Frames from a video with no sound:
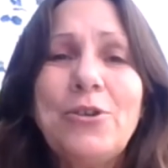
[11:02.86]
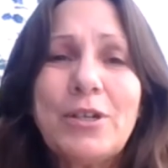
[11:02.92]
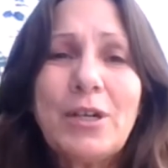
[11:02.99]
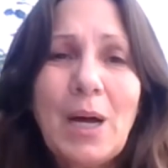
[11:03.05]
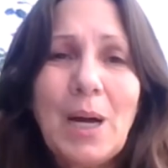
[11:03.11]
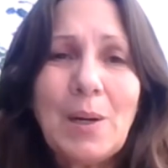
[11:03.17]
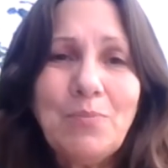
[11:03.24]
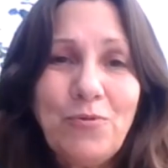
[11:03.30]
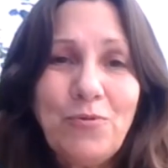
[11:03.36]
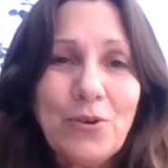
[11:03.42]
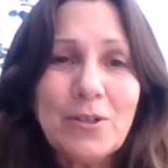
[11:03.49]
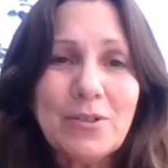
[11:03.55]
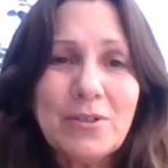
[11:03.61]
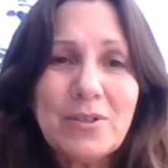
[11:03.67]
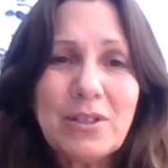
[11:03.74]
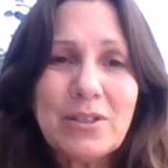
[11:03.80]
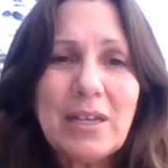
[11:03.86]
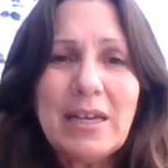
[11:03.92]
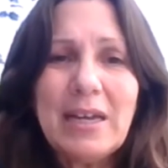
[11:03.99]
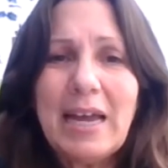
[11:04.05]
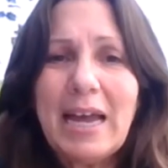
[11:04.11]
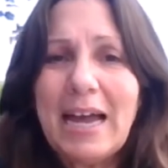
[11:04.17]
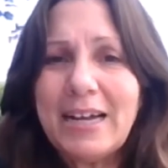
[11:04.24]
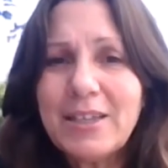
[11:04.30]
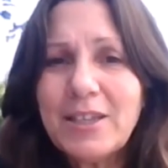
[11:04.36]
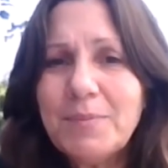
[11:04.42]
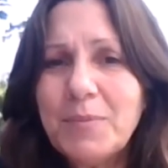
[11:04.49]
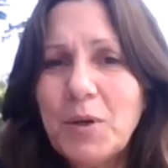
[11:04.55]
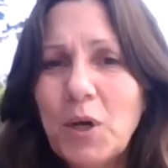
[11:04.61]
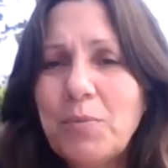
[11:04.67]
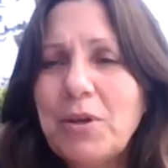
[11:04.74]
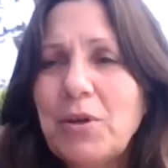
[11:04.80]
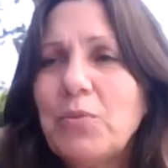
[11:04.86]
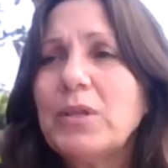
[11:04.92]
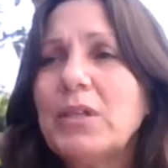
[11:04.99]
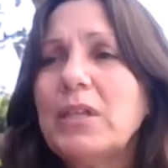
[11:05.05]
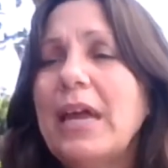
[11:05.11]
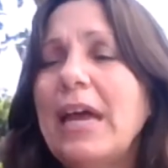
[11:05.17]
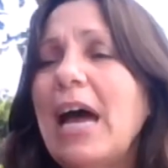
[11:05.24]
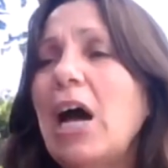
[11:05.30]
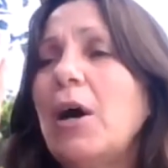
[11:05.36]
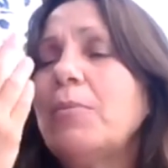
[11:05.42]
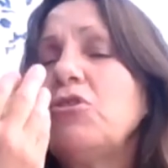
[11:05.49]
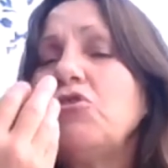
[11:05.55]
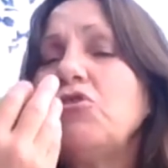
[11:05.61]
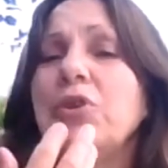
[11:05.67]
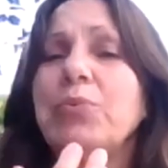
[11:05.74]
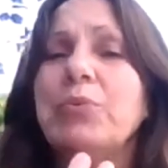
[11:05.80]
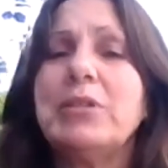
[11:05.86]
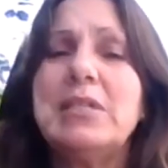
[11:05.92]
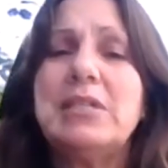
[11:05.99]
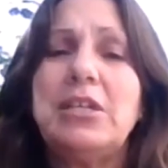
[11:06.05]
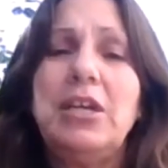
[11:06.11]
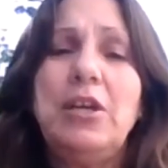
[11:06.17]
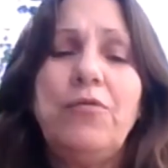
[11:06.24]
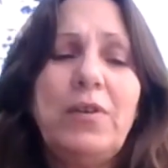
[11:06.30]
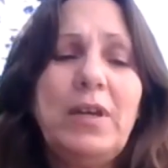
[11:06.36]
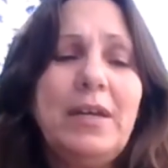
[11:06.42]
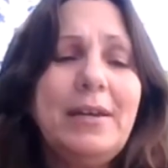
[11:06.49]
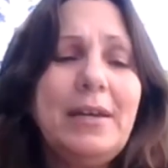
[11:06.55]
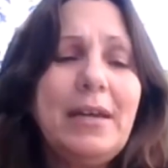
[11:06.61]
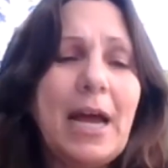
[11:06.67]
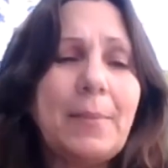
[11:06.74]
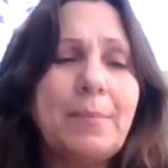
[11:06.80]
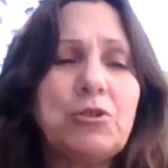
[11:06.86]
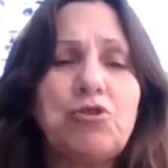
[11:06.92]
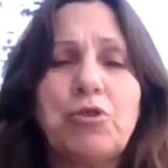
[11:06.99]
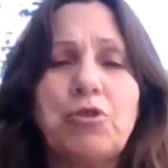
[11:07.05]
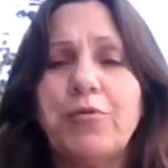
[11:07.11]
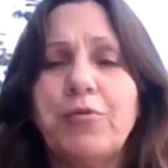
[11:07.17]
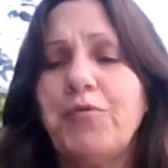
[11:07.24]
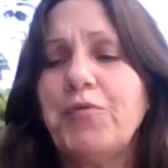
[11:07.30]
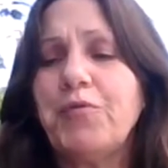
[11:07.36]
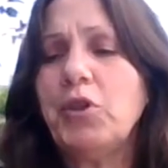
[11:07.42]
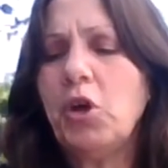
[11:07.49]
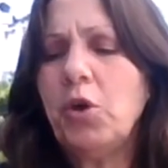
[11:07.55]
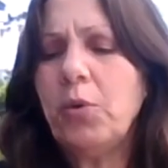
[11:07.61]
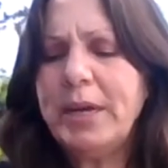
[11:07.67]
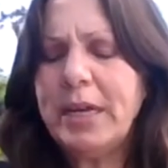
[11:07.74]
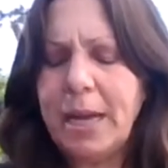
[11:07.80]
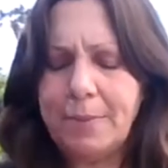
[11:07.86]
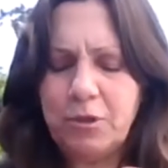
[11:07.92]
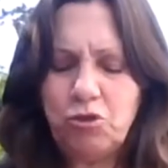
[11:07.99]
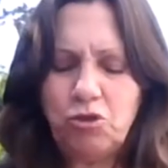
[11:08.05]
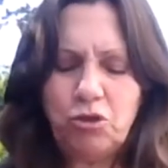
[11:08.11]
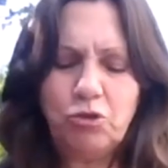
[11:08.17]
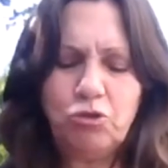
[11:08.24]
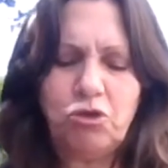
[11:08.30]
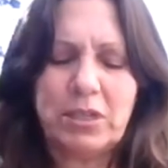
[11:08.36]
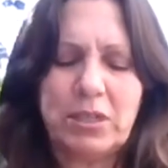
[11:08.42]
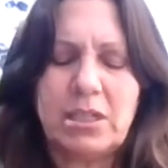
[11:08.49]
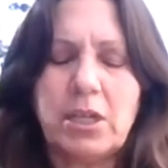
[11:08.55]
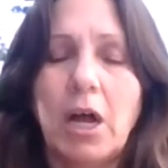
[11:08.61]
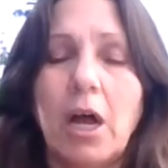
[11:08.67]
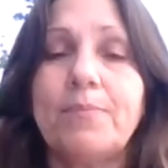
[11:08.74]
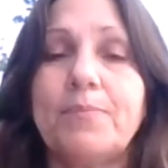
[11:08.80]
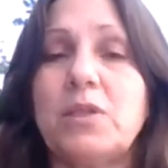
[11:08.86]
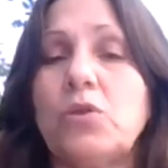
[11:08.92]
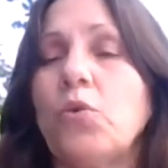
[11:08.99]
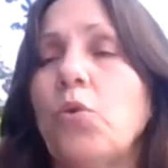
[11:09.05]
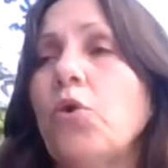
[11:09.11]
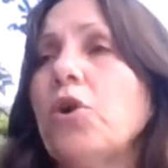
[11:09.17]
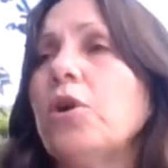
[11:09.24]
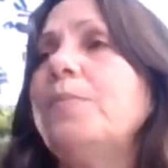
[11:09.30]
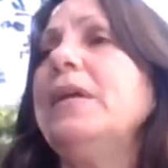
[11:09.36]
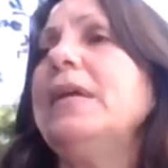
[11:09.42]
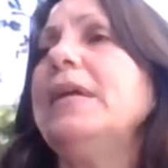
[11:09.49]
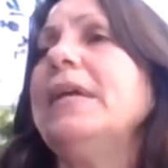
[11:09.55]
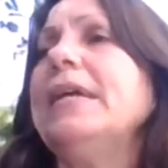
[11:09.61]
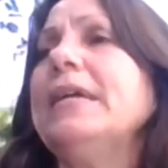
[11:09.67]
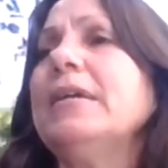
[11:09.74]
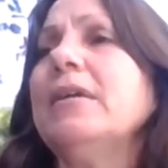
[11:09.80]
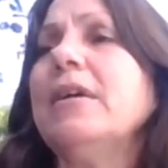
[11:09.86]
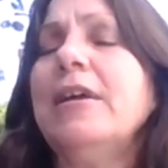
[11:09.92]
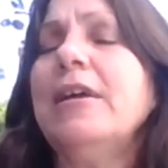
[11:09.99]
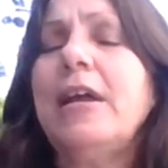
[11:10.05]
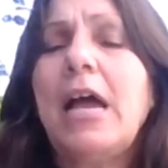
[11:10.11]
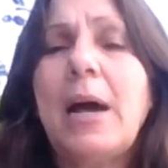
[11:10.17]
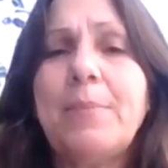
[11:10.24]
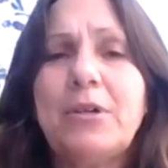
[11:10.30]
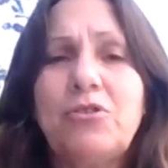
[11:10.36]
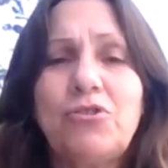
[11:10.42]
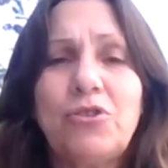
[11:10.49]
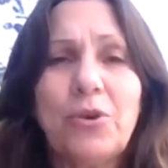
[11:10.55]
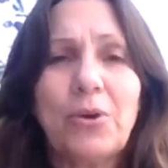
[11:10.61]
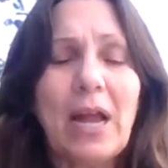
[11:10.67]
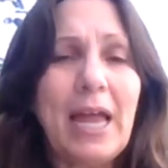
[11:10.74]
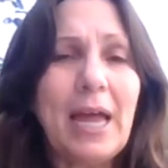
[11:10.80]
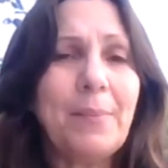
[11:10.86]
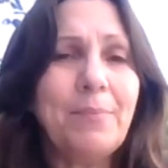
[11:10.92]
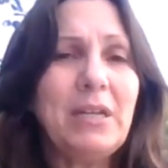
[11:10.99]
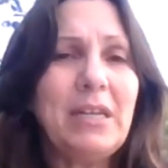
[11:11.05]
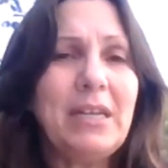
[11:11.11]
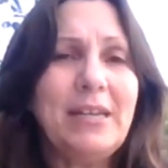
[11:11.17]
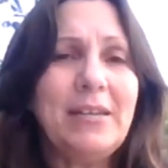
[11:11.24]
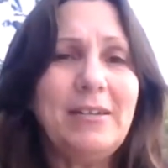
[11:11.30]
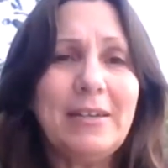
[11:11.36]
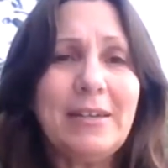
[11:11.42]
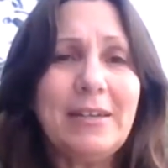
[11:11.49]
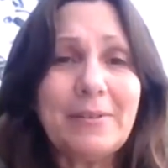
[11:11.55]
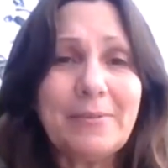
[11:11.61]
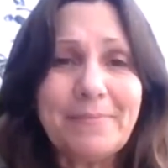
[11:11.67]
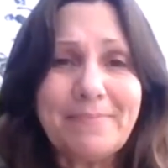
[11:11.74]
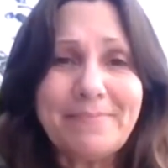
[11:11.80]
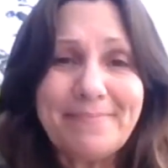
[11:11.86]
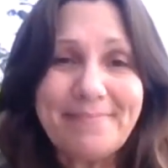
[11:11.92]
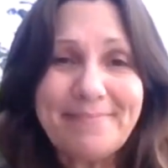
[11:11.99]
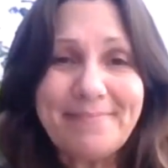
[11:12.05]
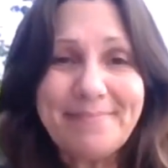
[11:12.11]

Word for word: your comfort at the moment with how much you're receiving, how much you're flowing, how much you're just absorbing, how much you're emanating.